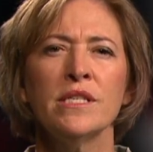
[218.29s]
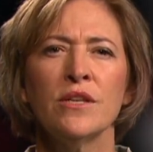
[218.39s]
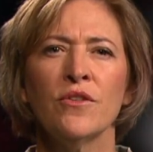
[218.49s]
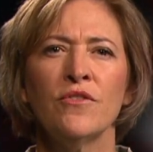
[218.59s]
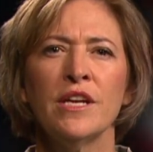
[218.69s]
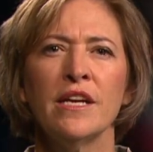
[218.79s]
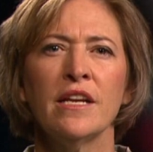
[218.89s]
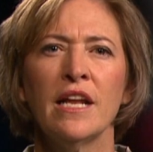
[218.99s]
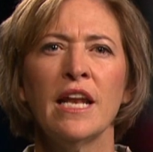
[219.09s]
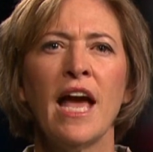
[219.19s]
intervene
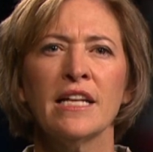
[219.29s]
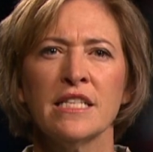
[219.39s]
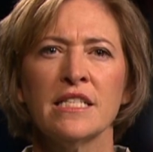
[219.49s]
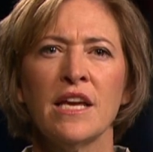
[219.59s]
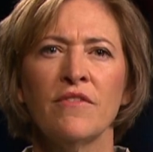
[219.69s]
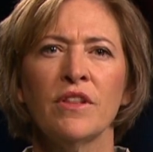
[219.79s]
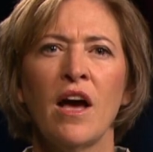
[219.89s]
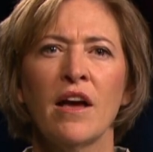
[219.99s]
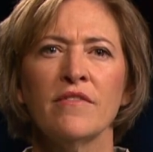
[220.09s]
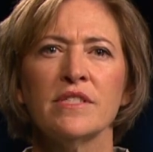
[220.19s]
and act to save
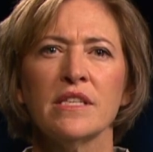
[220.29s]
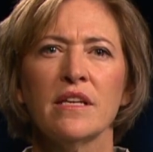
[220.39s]
lives.